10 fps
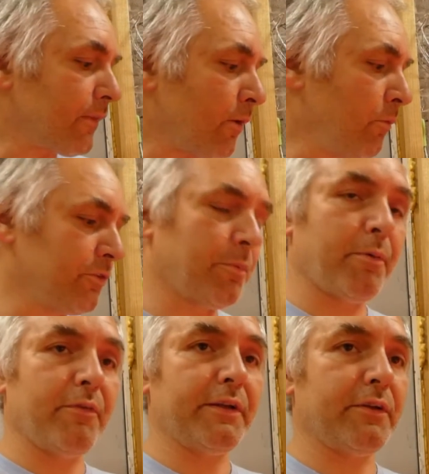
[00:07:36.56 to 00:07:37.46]
was to
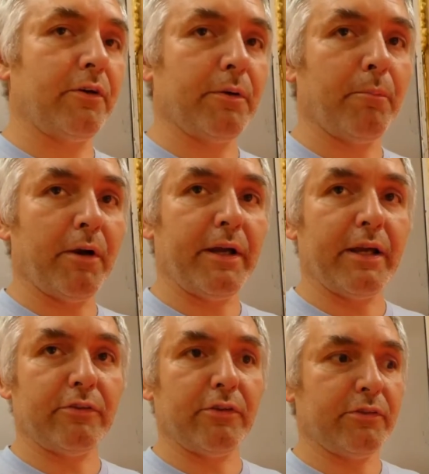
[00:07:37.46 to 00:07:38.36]
prevent the hooded
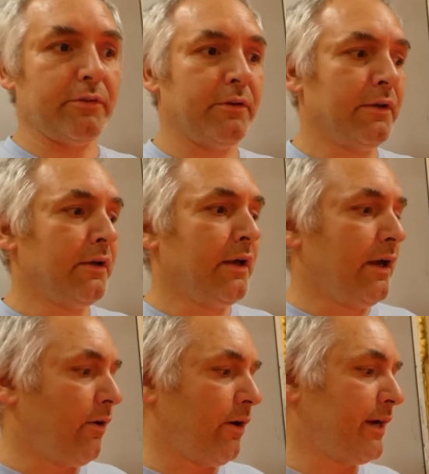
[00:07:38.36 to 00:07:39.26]
mergansers
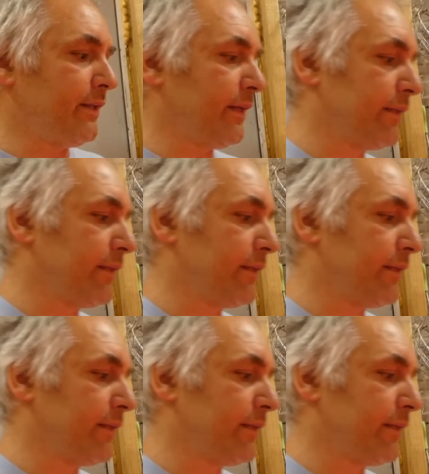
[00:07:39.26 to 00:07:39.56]
or anything